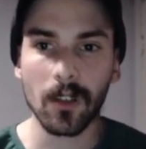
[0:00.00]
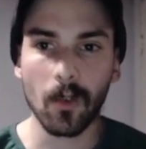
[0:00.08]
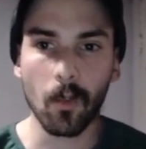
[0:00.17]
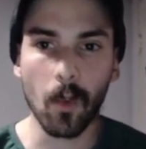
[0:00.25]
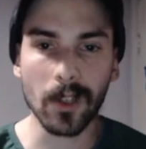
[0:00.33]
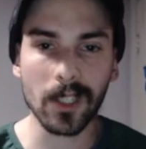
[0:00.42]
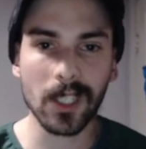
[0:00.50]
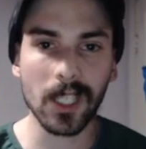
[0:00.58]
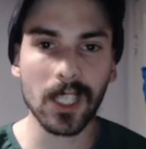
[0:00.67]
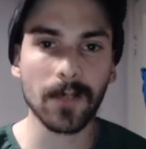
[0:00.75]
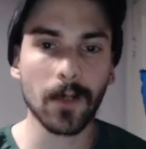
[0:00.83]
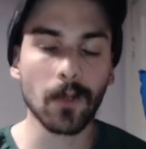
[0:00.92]
Worst
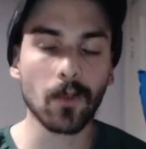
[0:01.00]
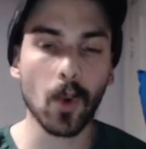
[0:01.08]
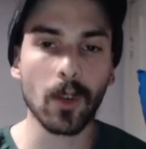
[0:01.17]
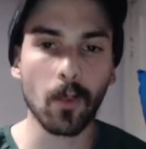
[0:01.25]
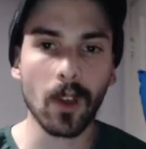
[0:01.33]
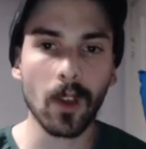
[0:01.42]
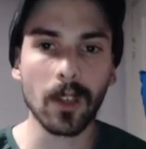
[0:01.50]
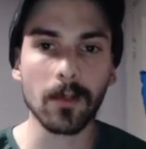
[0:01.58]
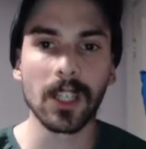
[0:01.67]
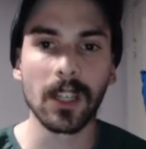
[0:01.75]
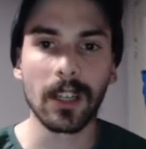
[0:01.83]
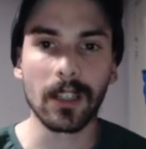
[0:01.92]
season for Roy
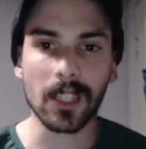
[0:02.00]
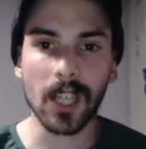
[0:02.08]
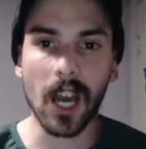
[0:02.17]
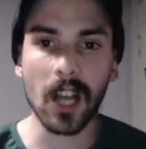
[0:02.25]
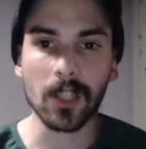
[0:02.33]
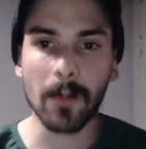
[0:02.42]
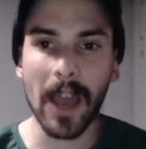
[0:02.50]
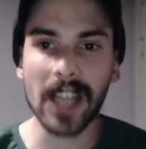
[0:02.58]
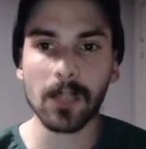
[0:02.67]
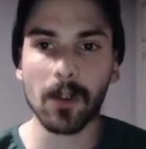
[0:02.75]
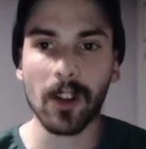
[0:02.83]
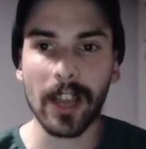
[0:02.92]
Williams in his college
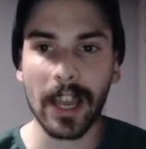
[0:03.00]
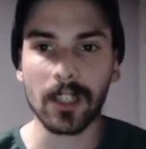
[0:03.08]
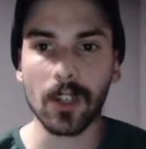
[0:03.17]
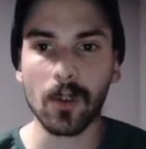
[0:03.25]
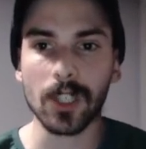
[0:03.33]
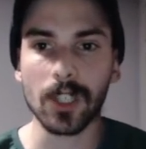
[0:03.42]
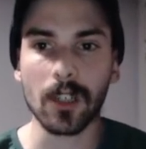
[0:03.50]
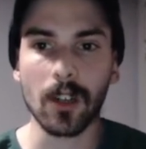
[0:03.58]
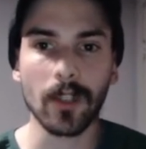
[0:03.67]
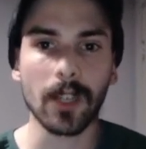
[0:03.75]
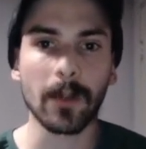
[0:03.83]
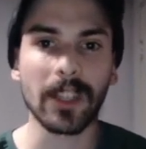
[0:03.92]
basketball head coaching career.